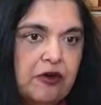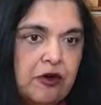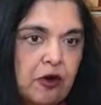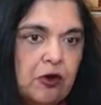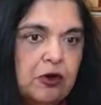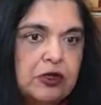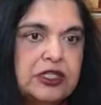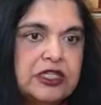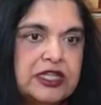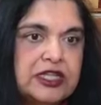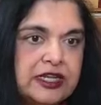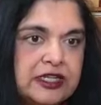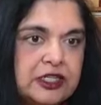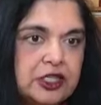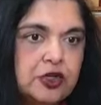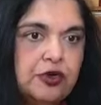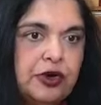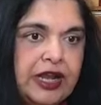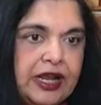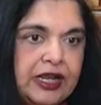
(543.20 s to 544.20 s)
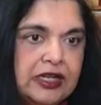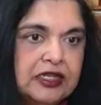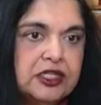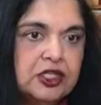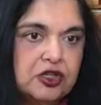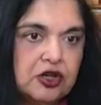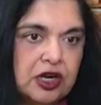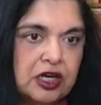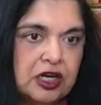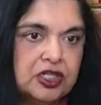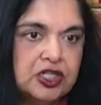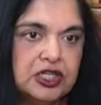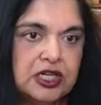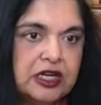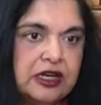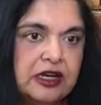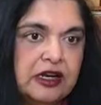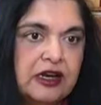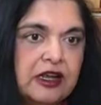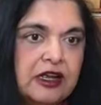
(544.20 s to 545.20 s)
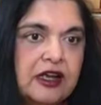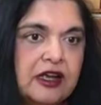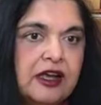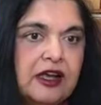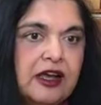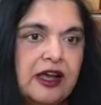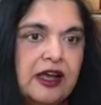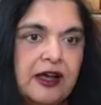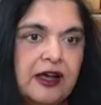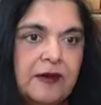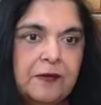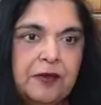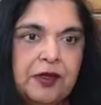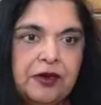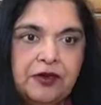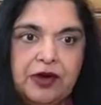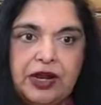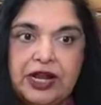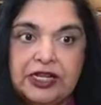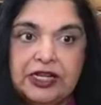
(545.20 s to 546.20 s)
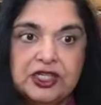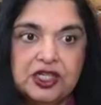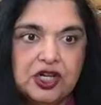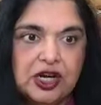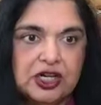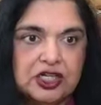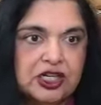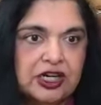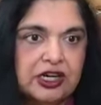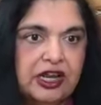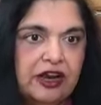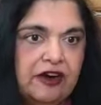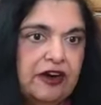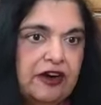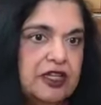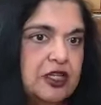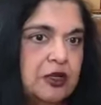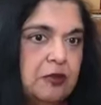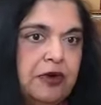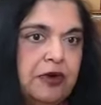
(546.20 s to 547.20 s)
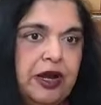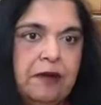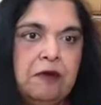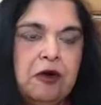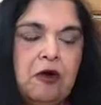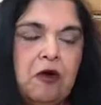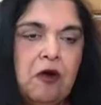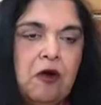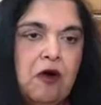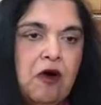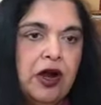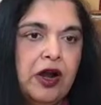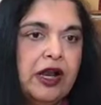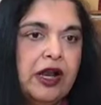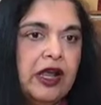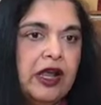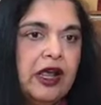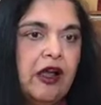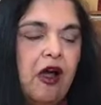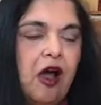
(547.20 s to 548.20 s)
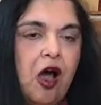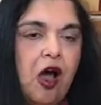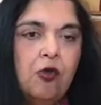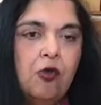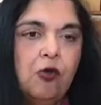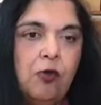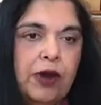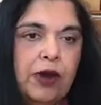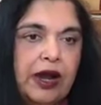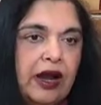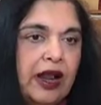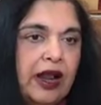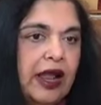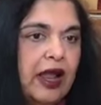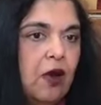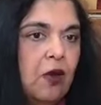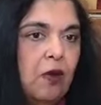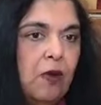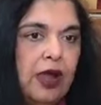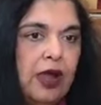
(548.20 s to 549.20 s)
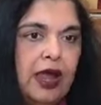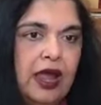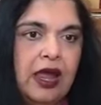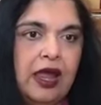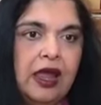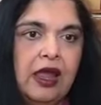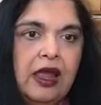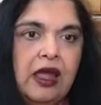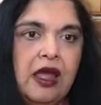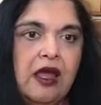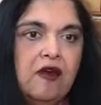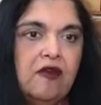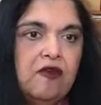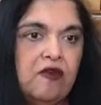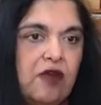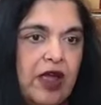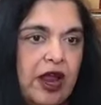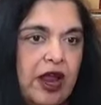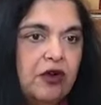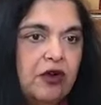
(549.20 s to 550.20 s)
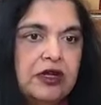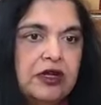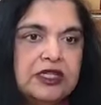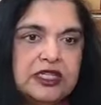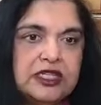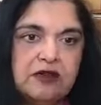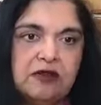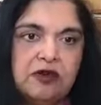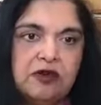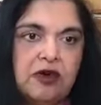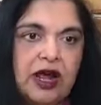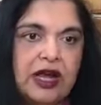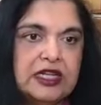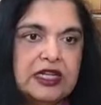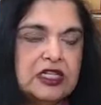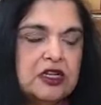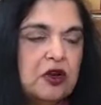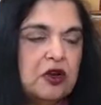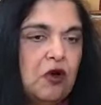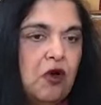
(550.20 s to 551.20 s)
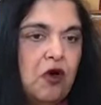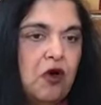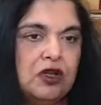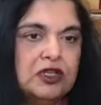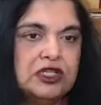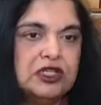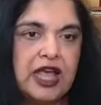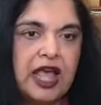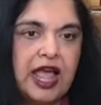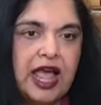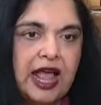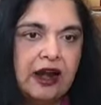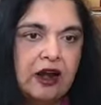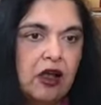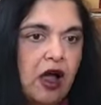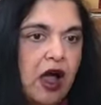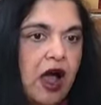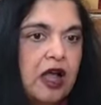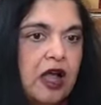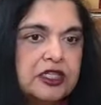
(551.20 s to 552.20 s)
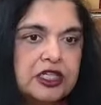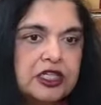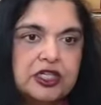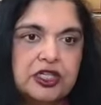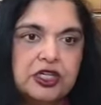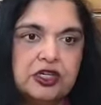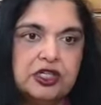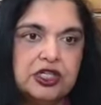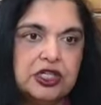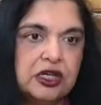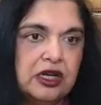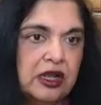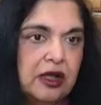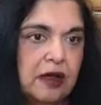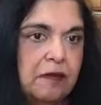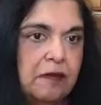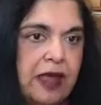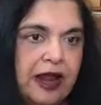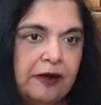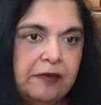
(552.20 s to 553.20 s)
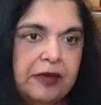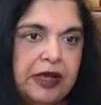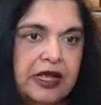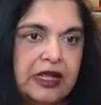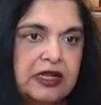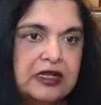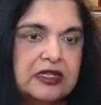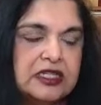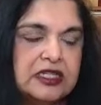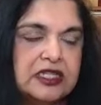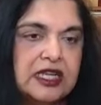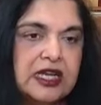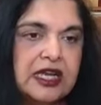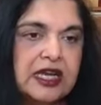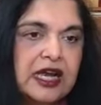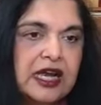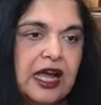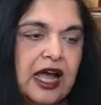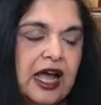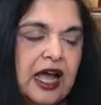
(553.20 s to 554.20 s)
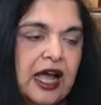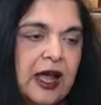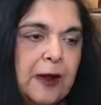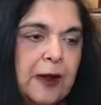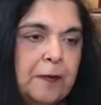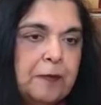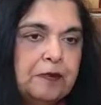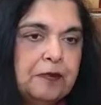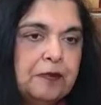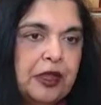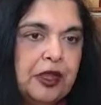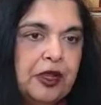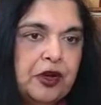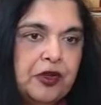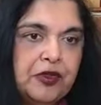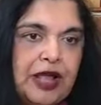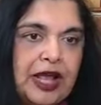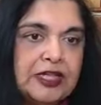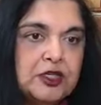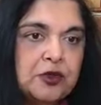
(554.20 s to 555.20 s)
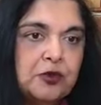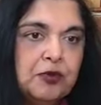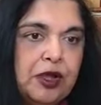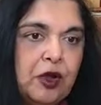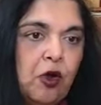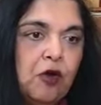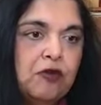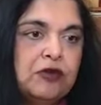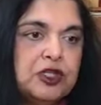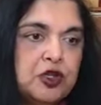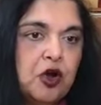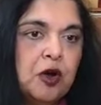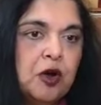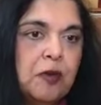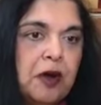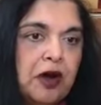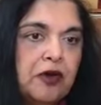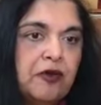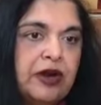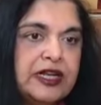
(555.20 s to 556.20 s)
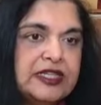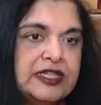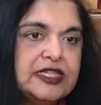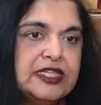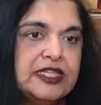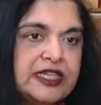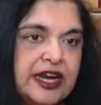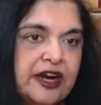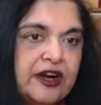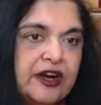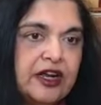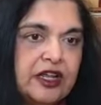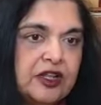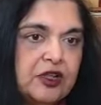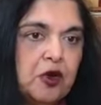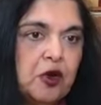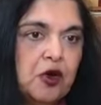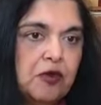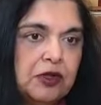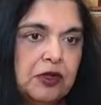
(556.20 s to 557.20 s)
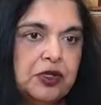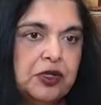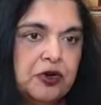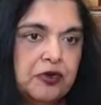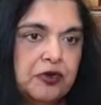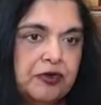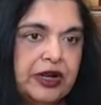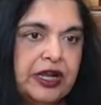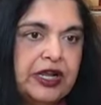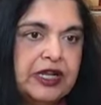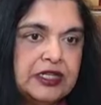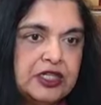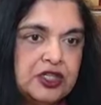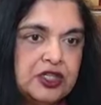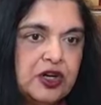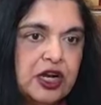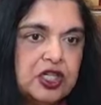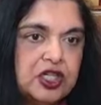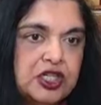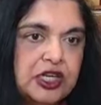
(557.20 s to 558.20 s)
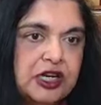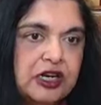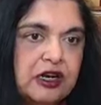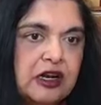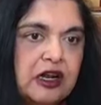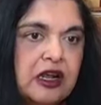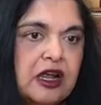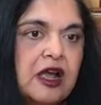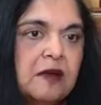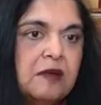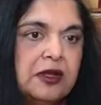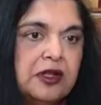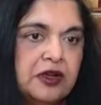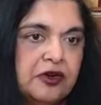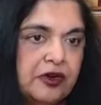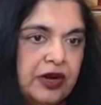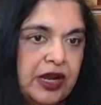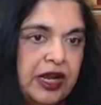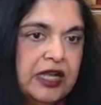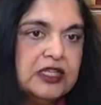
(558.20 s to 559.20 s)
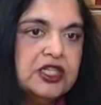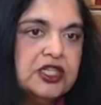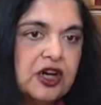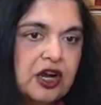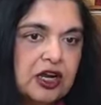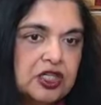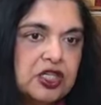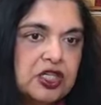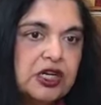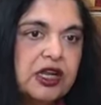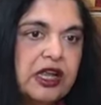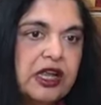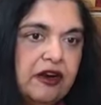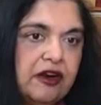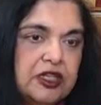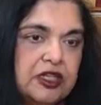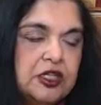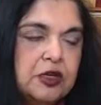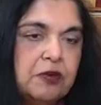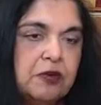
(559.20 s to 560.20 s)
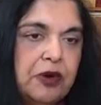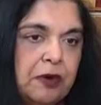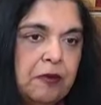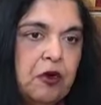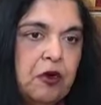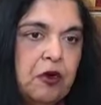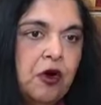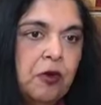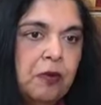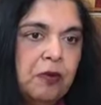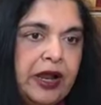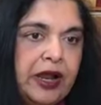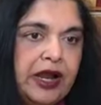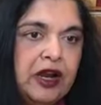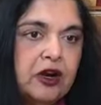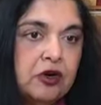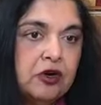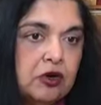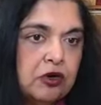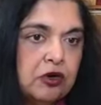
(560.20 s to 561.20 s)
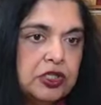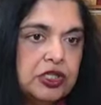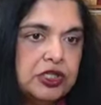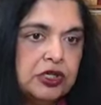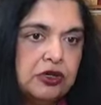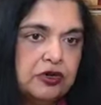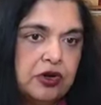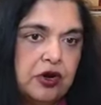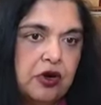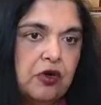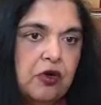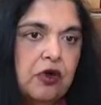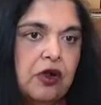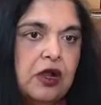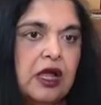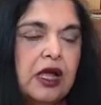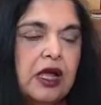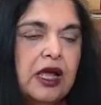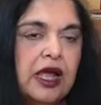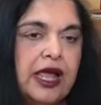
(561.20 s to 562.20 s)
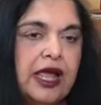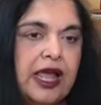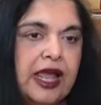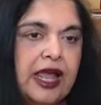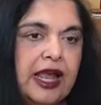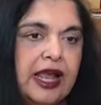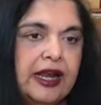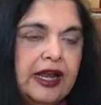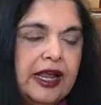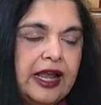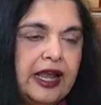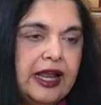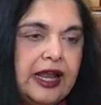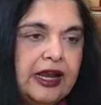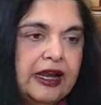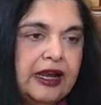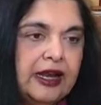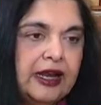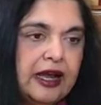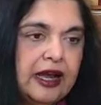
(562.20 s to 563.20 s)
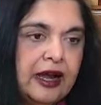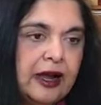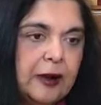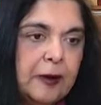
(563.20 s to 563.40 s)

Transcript: role since Reconstruction, the Reconstruction era Supreme Court, of whittling away federal civil rights laws and constitutional amendments. You know, that's, we always talk about racist terror and the overthrow of Reconstruction, but the Reconstruction era Supreme Court played a crucial role in